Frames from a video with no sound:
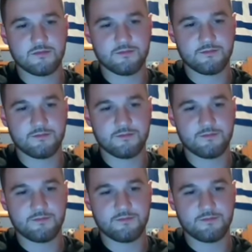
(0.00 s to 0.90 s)

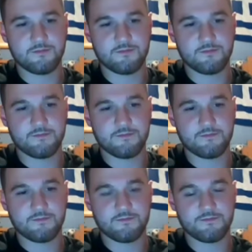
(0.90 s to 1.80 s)

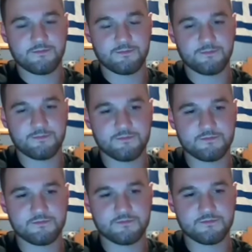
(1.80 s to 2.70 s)

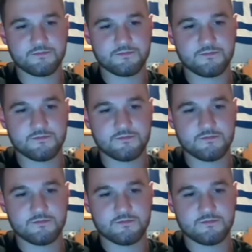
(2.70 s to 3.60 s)

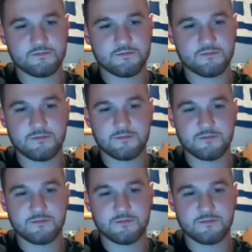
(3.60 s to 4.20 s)
(silent)